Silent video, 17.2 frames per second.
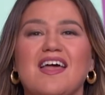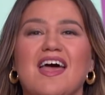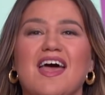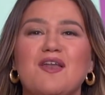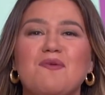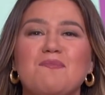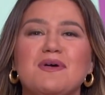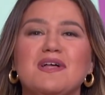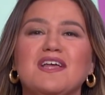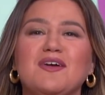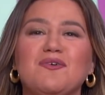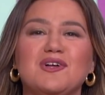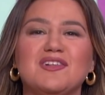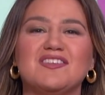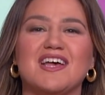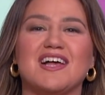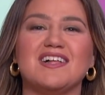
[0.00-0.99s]
and Billy
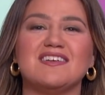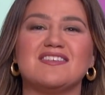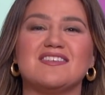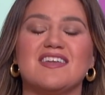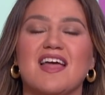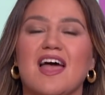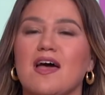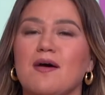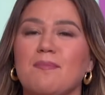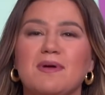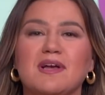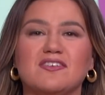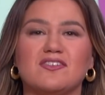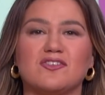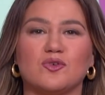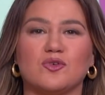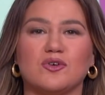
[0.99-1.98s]
will tell us an epic
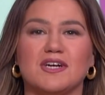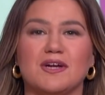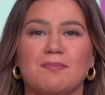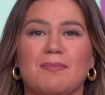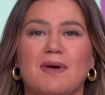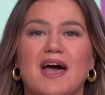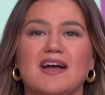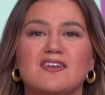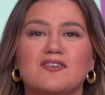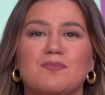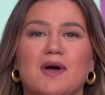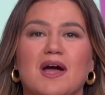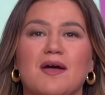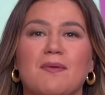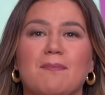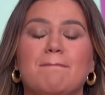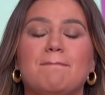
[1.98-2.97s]
story backed
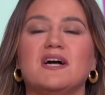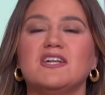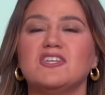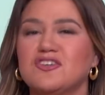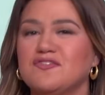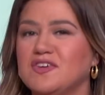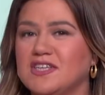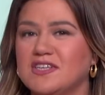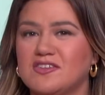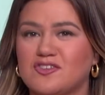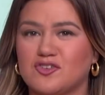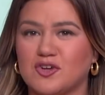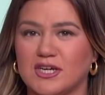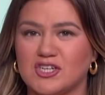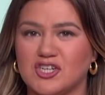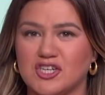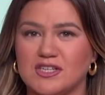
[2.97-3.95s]
by a bunch of
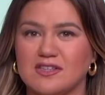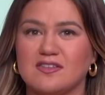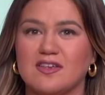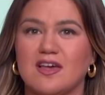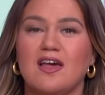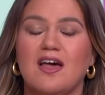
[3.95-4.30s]
illustrations.